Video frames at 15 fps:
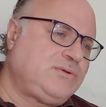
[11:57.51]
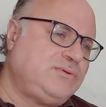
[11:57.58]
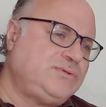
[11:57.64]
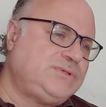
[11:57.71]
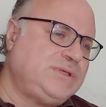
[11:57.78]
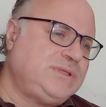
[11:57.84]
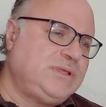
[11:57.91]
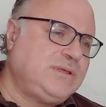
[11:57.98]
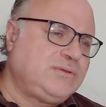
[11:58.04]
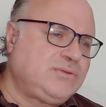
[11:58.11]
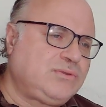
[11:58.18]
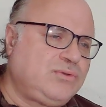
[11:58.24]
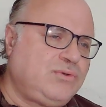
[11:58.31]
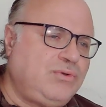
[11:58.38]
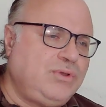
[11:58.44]
consider
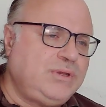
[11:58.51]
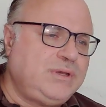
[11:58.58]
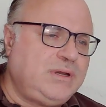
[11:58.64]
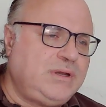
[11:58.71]
going